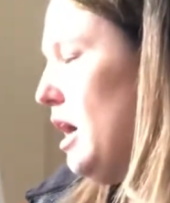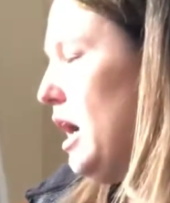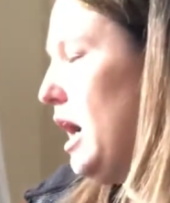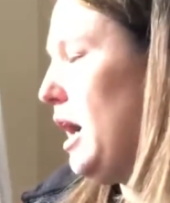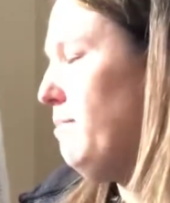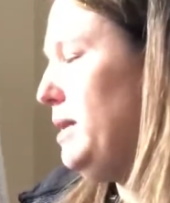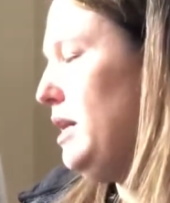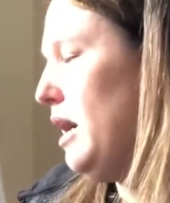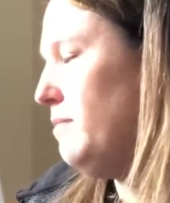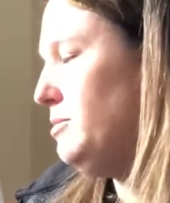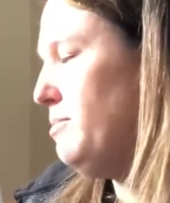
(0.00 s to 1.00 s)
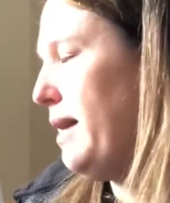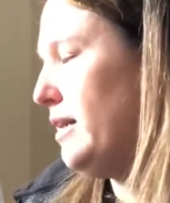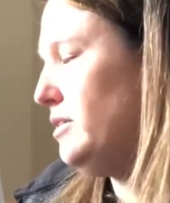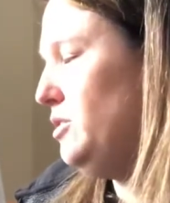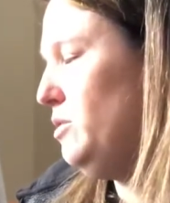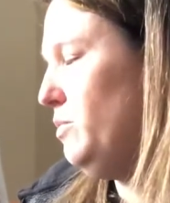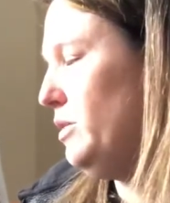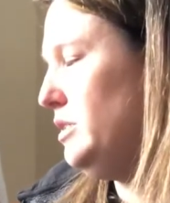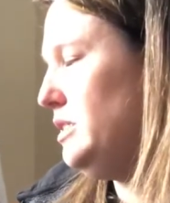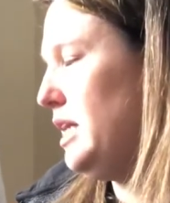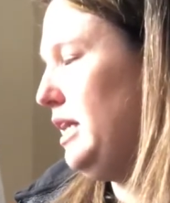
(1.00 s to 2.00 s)
Hoppy hopped back to the
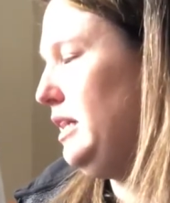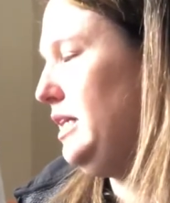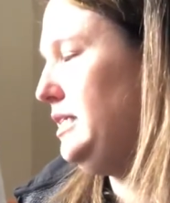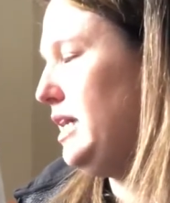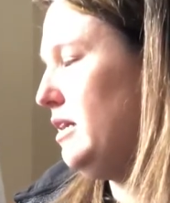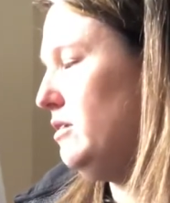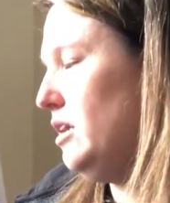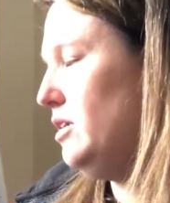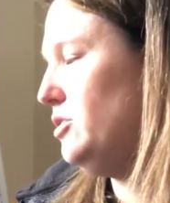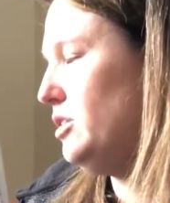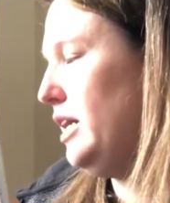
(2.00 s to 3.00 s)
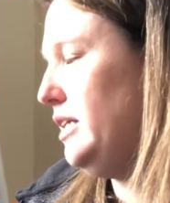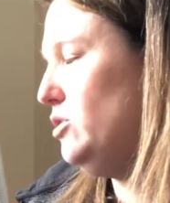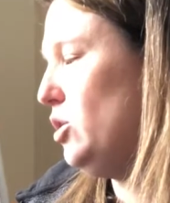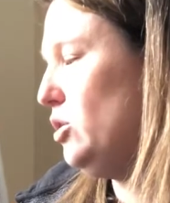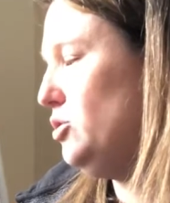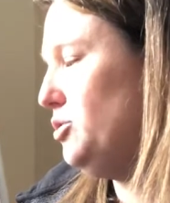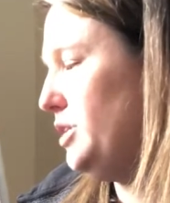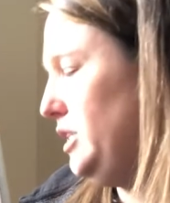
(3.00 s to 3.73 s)
woods and lay down under a tall tree